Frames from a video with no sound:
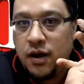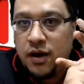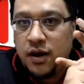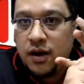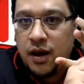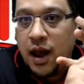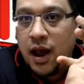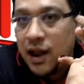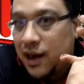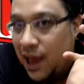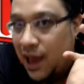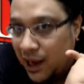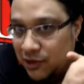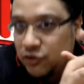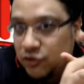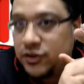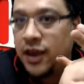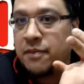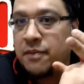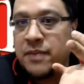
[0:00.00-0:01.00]
I like to
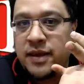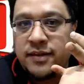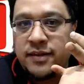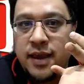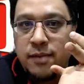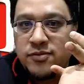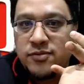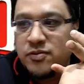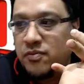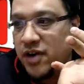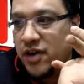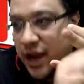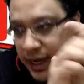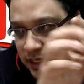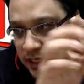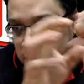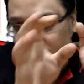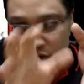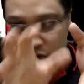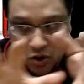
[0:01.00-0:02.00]
take big teams in breaks,
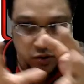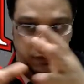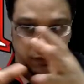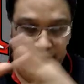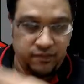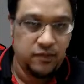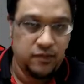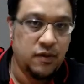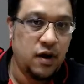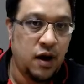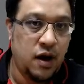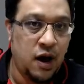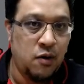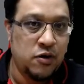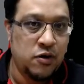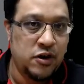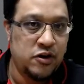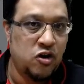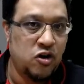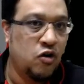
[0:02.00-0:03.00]
so I want
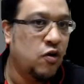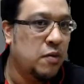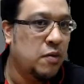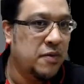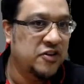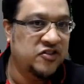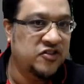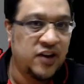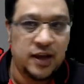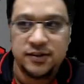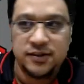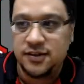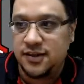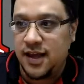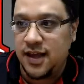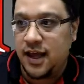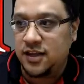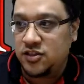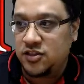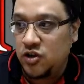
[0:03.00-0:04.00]
to know what my chances
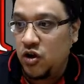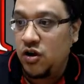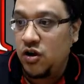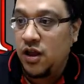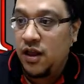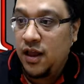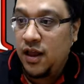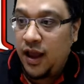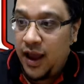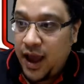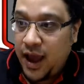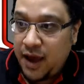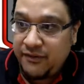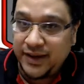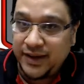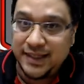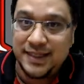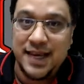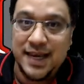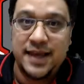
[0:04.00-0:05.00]
are. So having
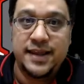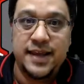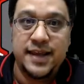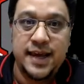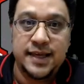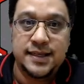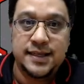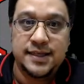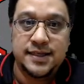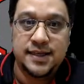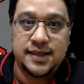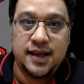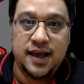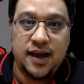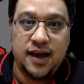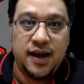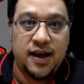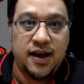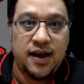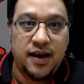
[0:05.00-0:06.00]
seen this,
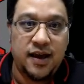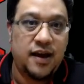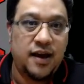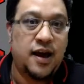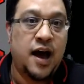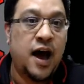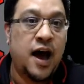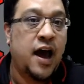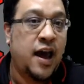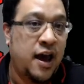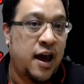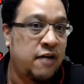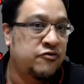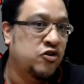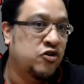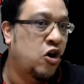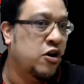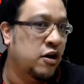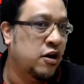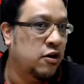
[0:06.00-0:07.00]
I have
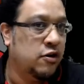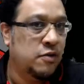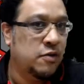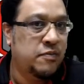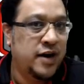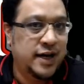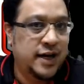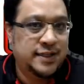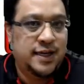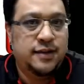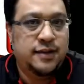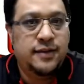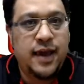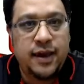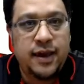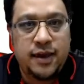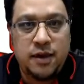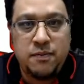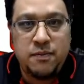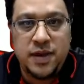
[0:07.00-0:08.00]
joined a lot of breaks and
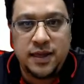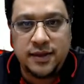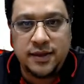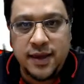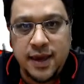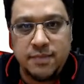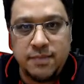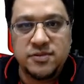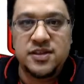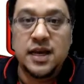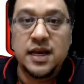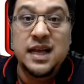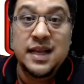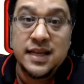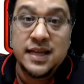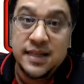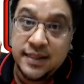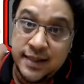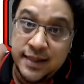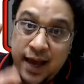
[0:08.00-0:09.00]
taking big teams.
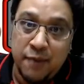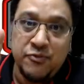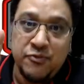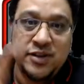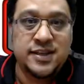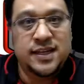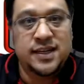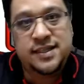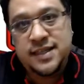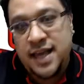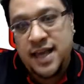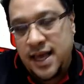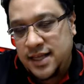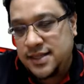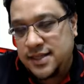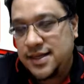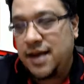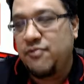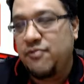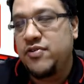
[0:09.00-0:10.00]
Some with success,
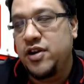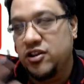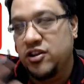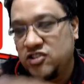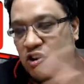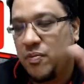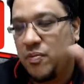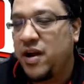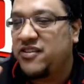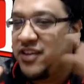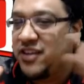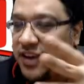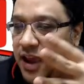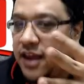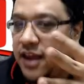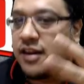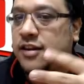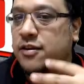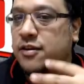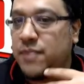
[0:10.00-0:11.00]
some not so much. Again,
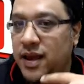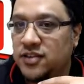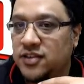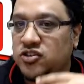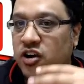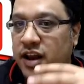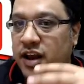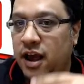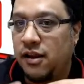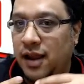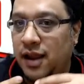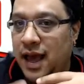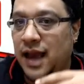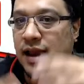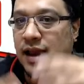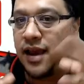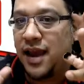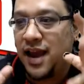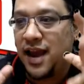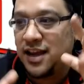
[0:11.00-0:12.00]
it depends on our luck
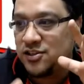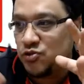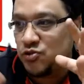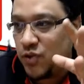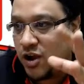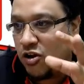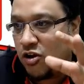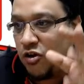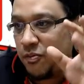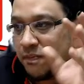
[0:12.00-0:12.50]
as well.